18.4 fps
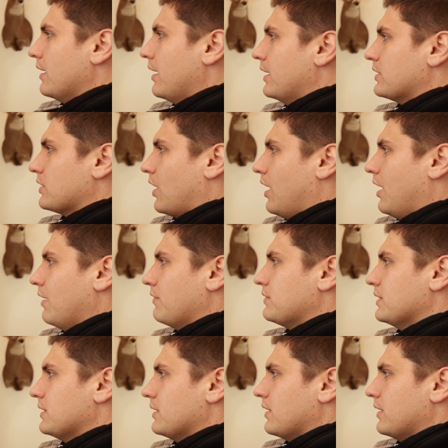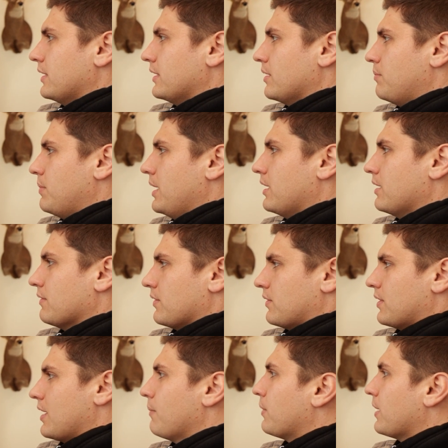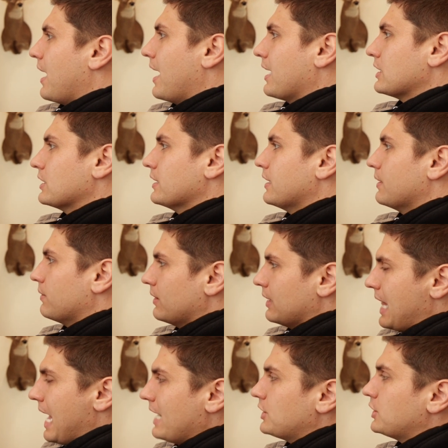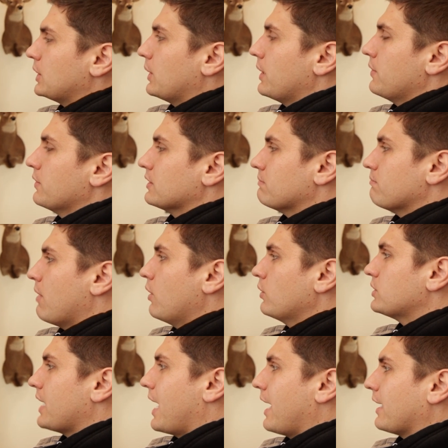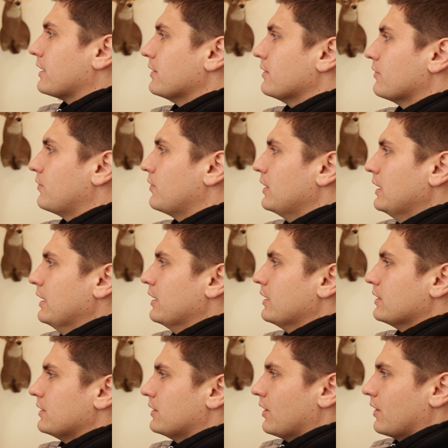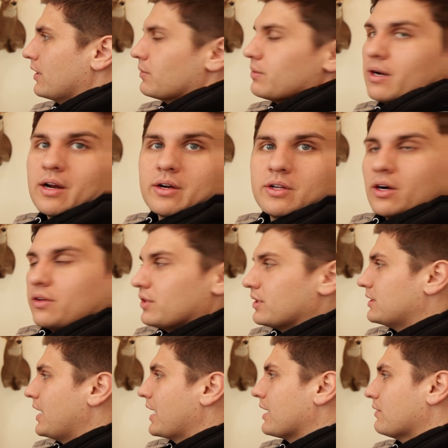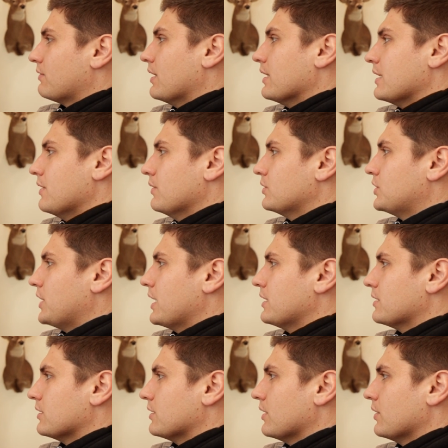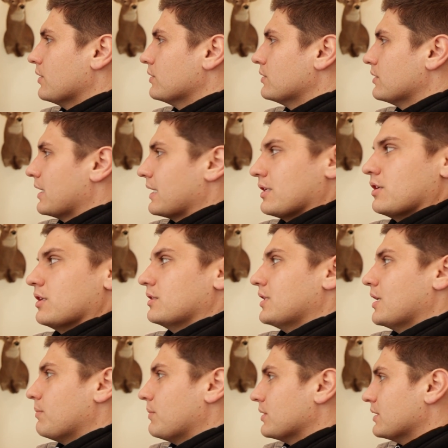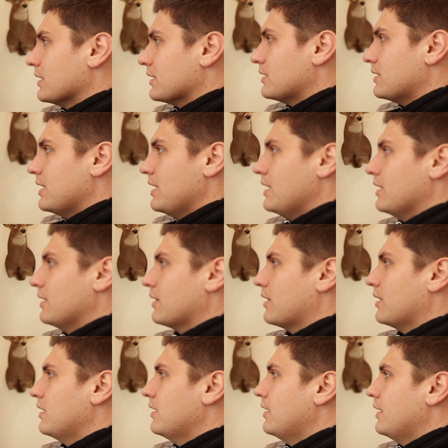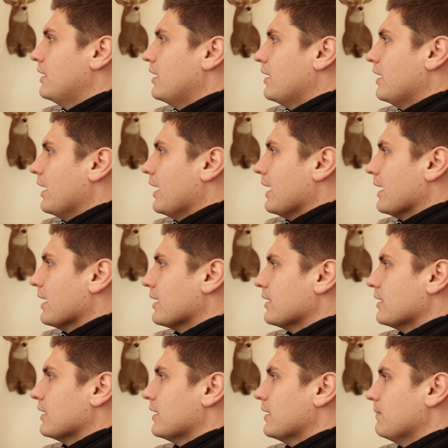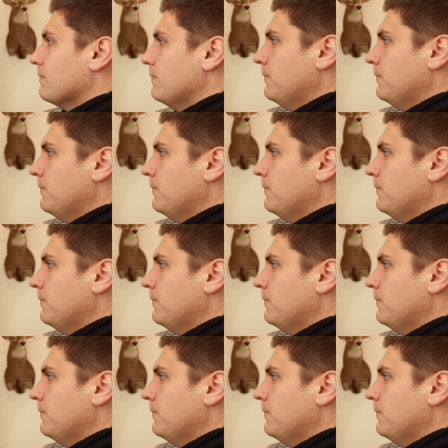as often during the peak of the rut. But actually, last year he was most active during what I'd call the second rut. He was chasing does like December 16th, and uh,